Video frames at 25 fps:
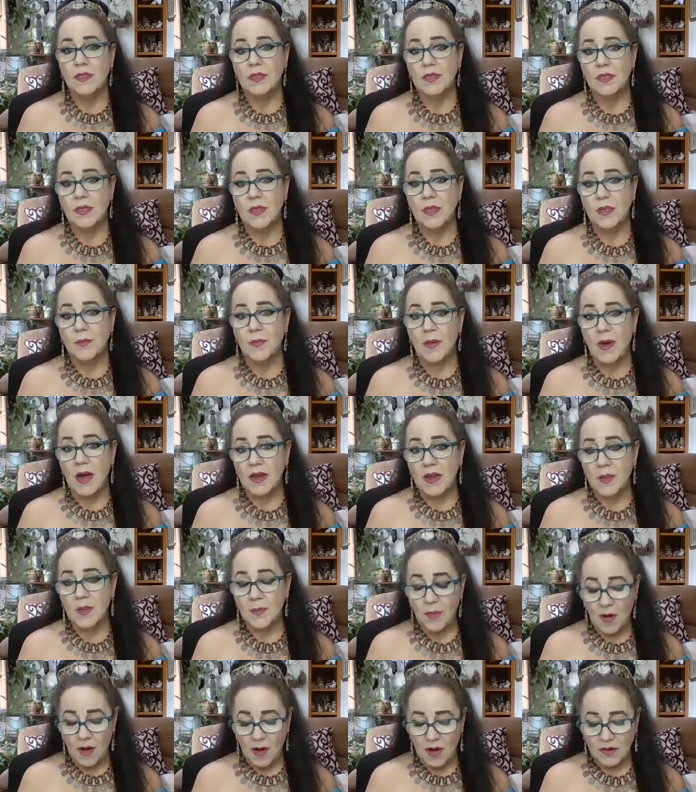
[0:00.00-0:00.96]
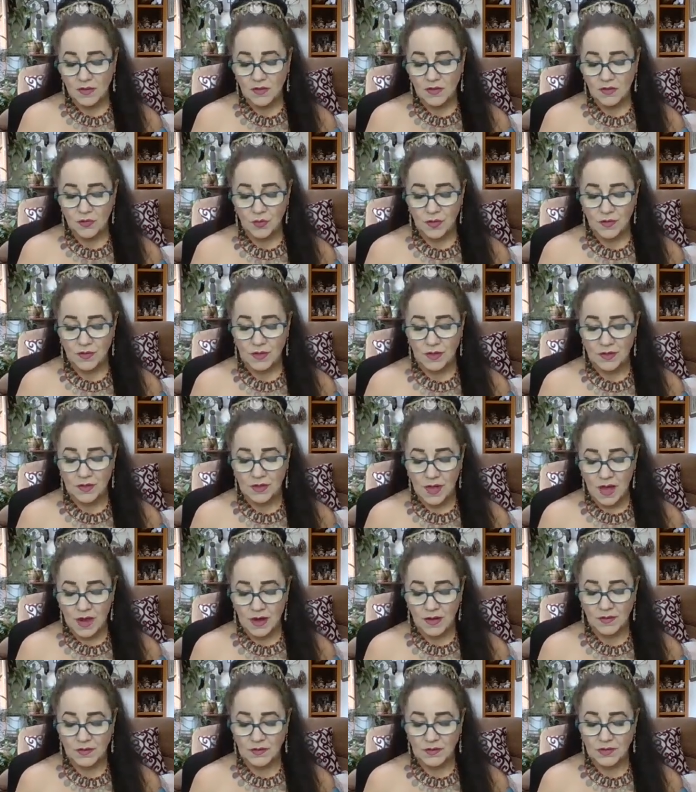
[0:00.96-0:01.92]
The body parts were the
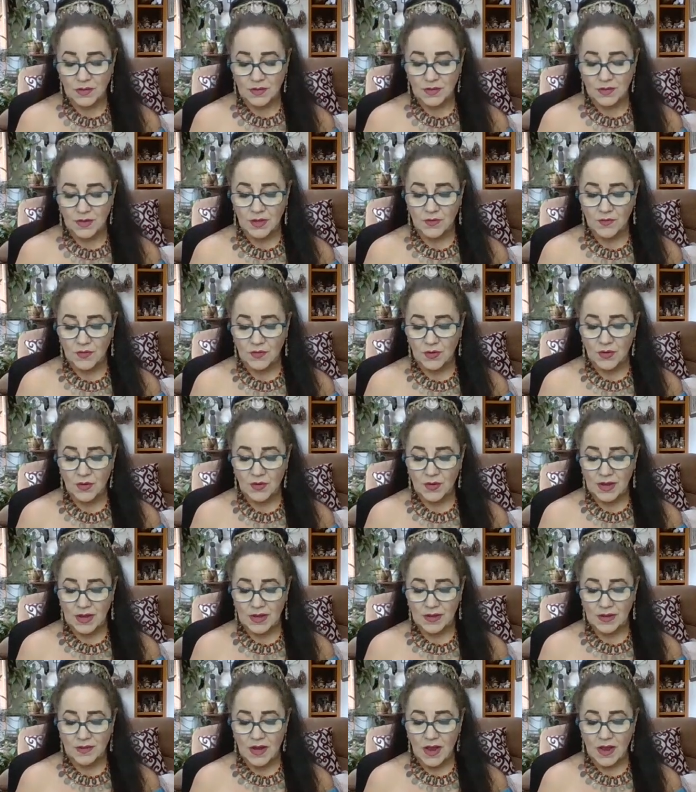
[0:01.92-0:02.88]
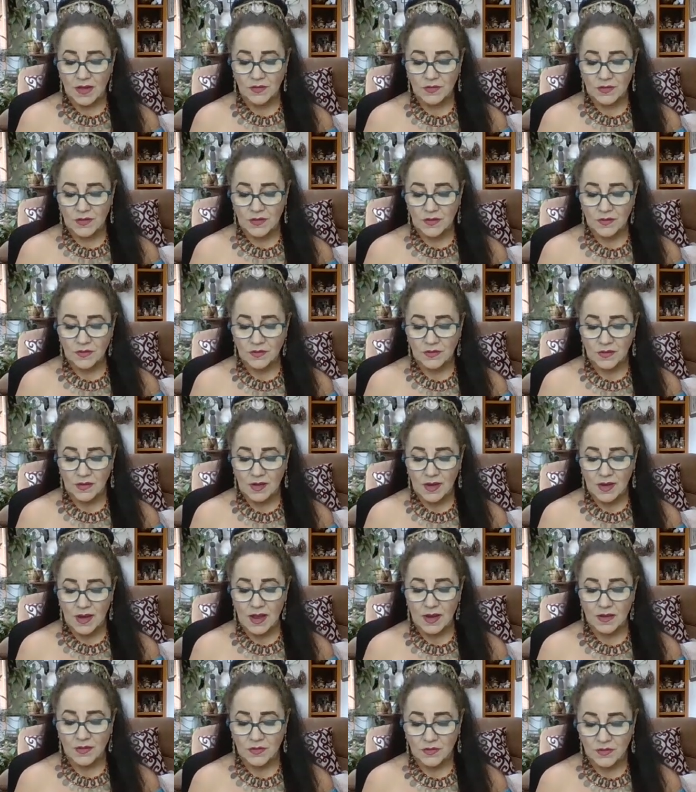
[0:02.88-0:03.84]
lungs, liver, intestines,
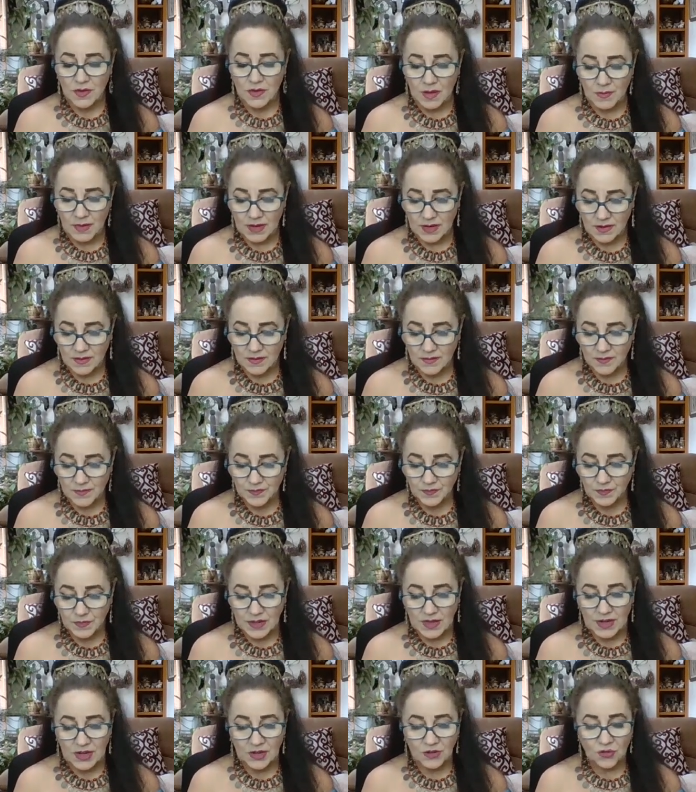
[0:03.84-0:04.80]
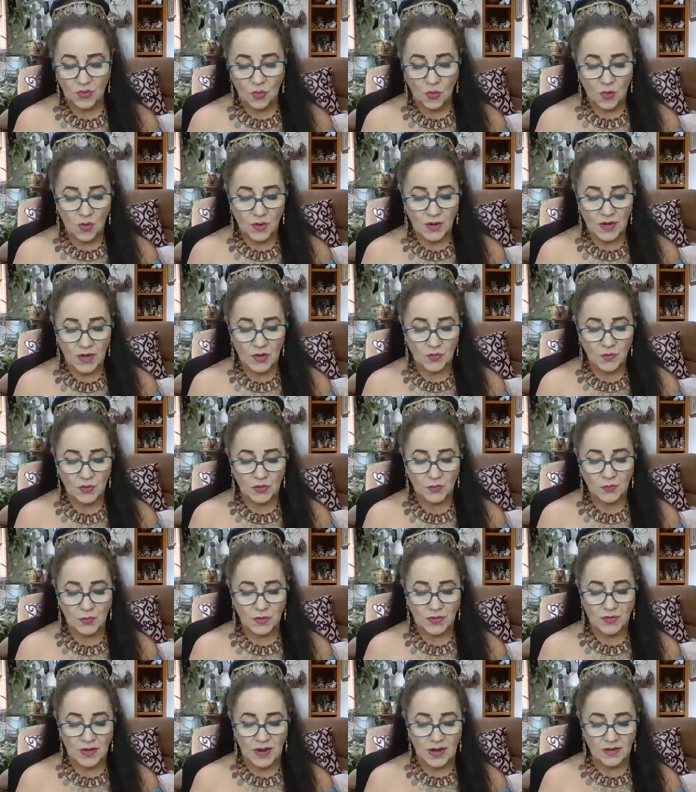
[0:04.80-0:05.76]
and stomach. Each organ was
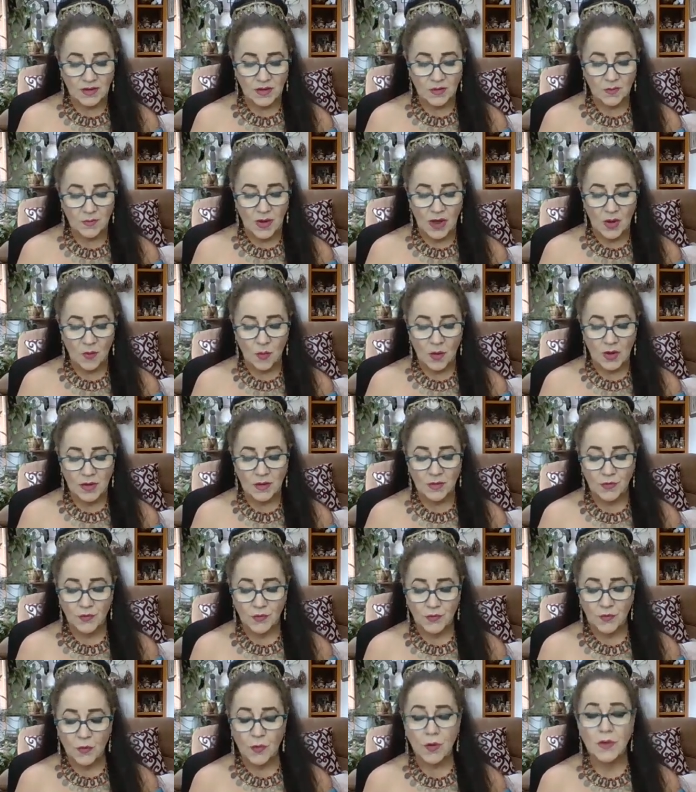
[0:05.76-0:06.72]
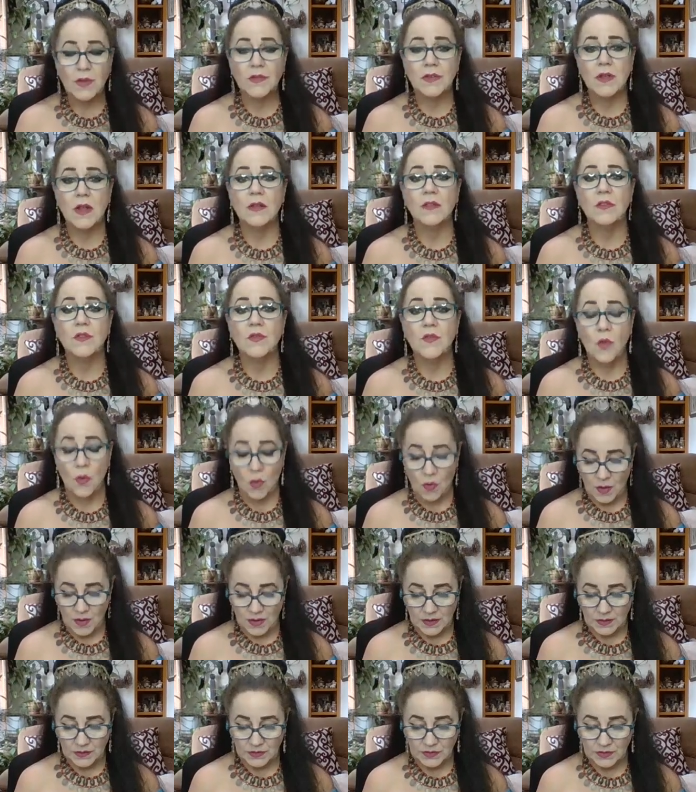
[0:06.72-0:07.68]
protected by one of the four sons of
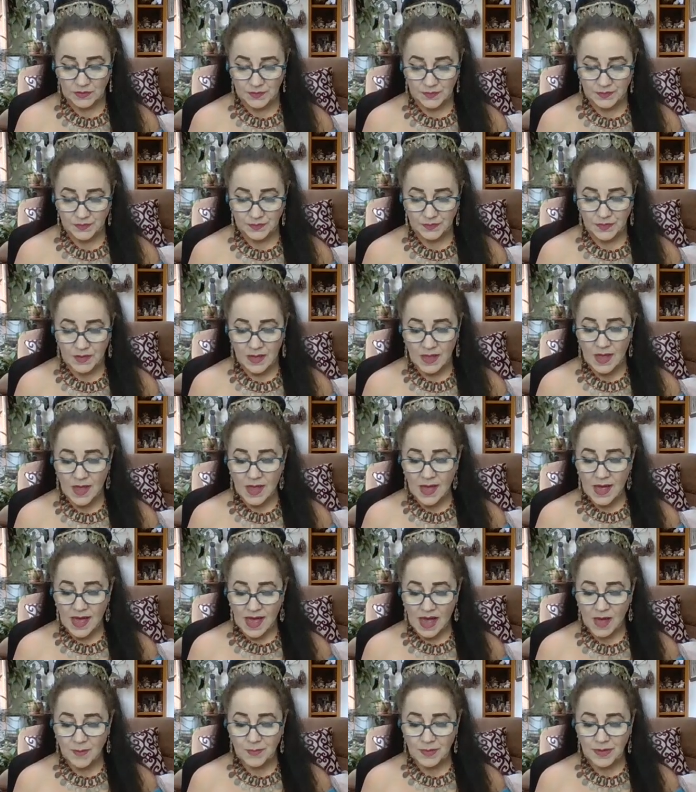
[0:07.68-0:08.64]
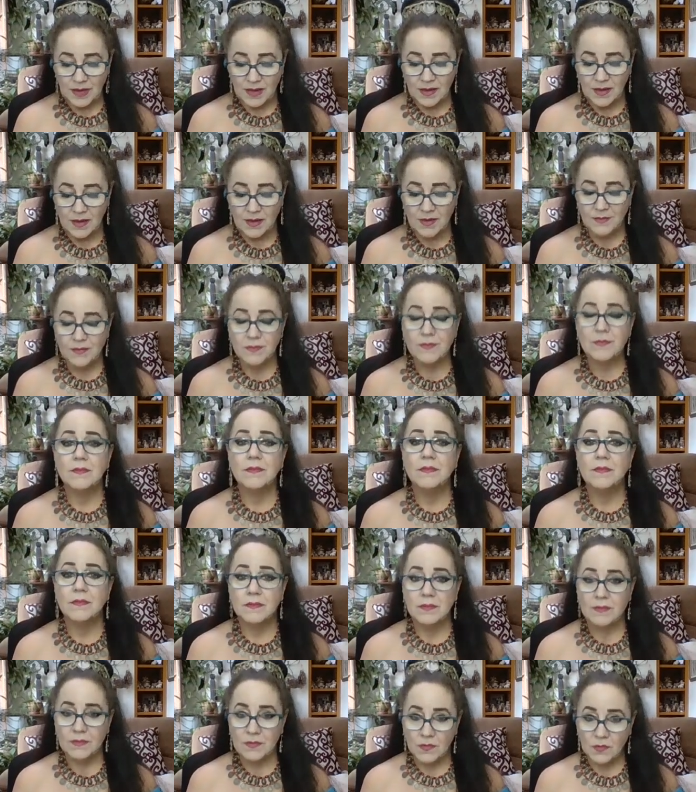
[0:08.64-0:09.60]
Horus. Hapi
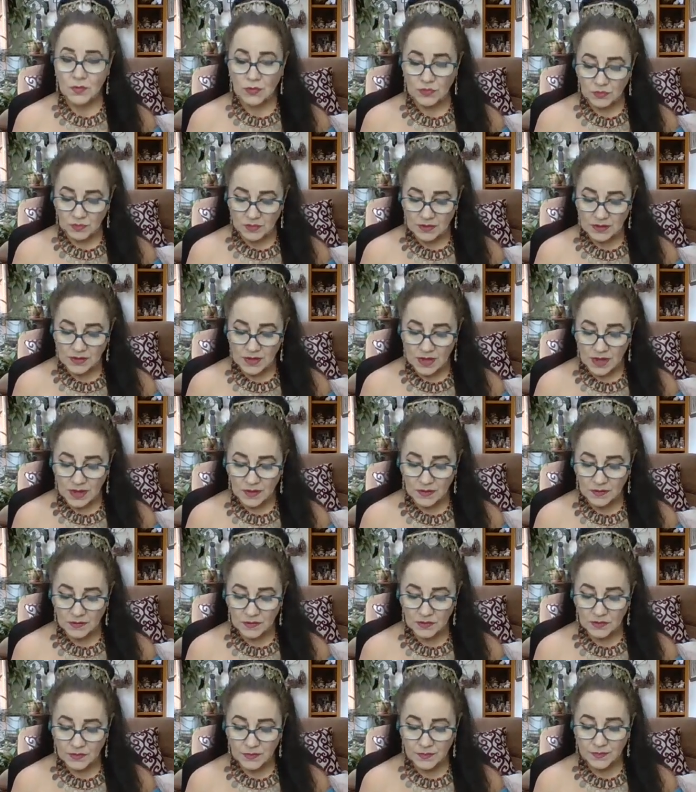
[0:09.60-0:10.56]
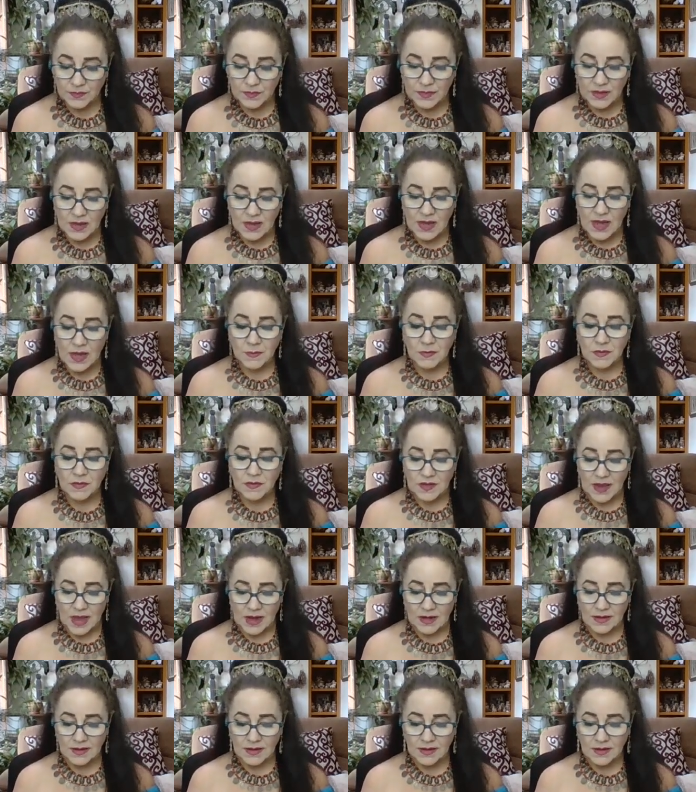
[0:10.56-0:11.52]
was with the lungs,
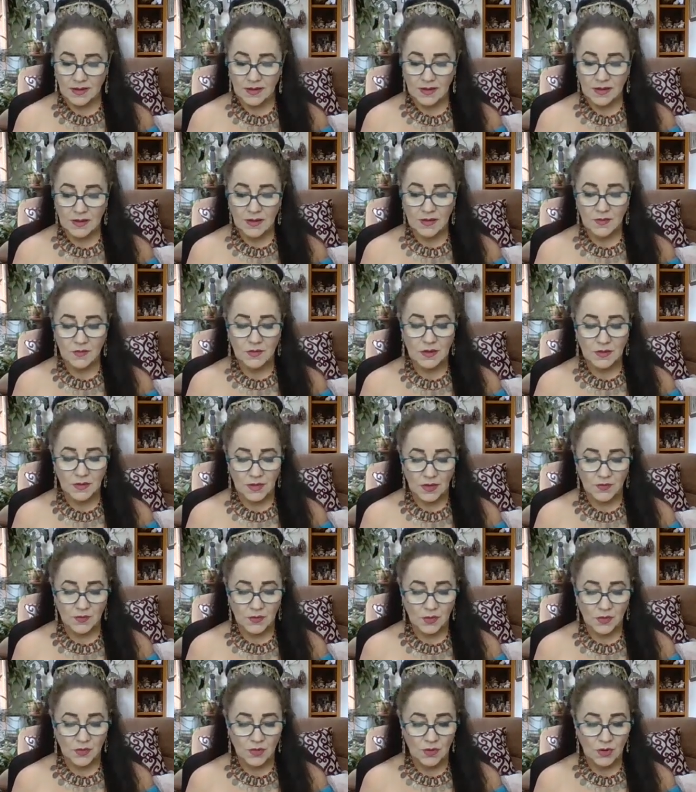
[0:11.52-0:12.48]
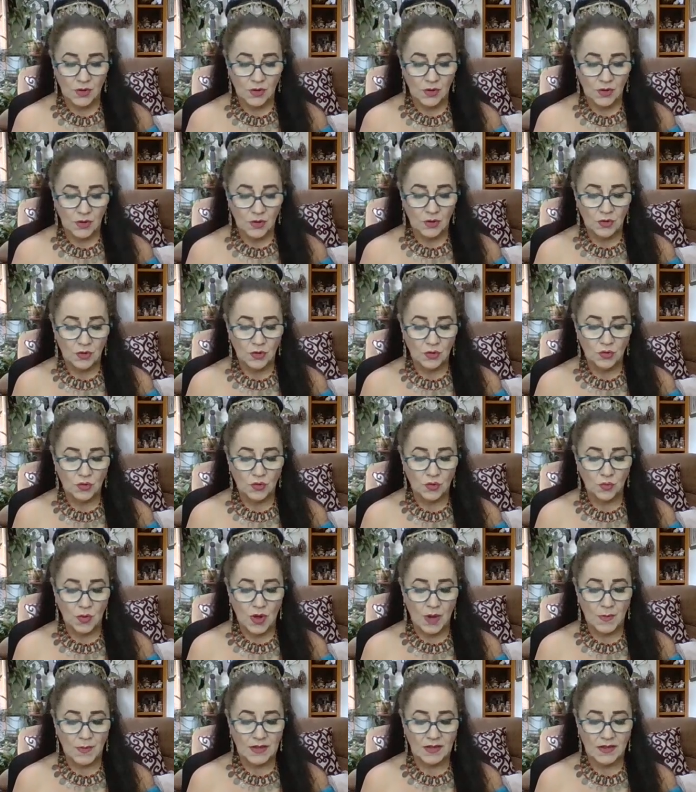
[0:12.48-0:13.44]
Seti, the liver,
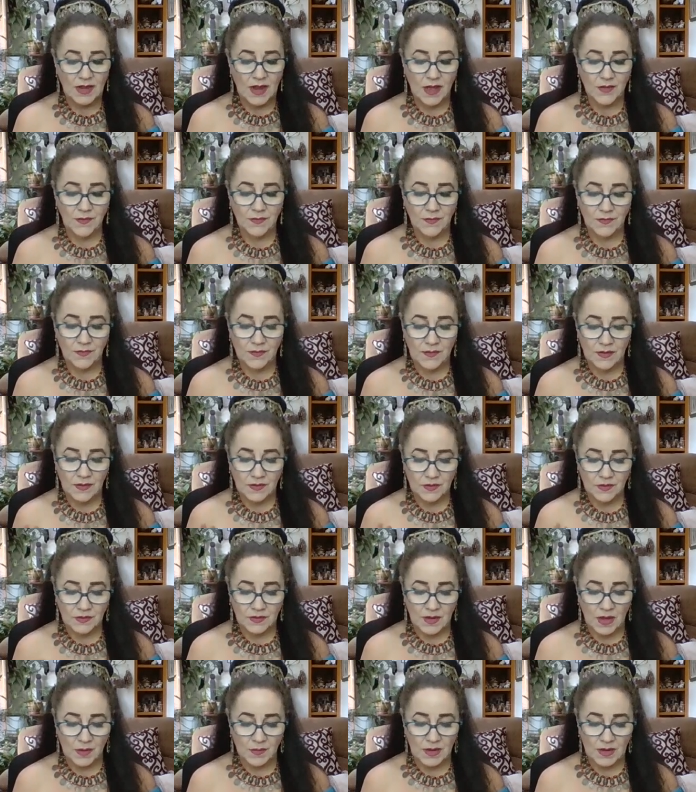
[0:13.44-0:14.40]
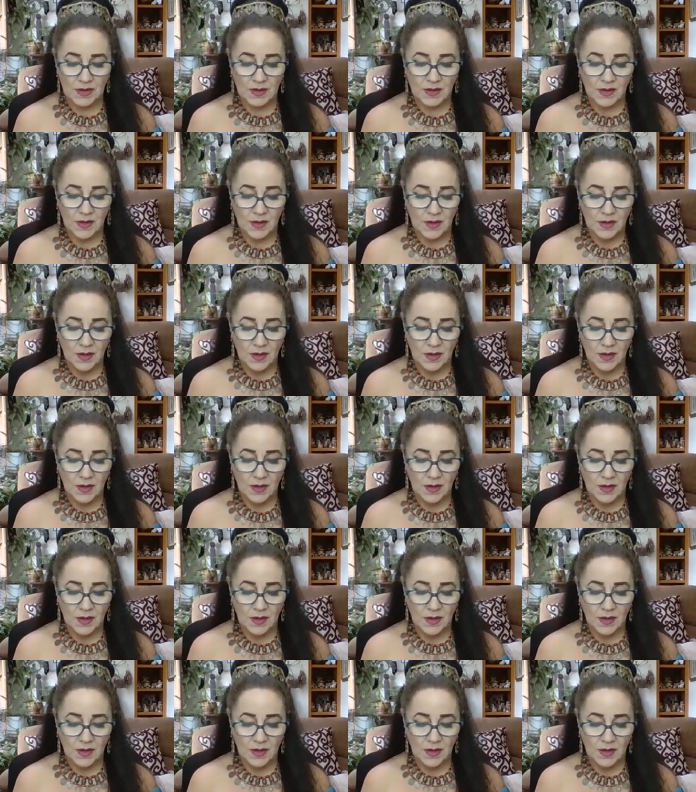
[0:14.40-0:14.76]
Duamatef, stomach,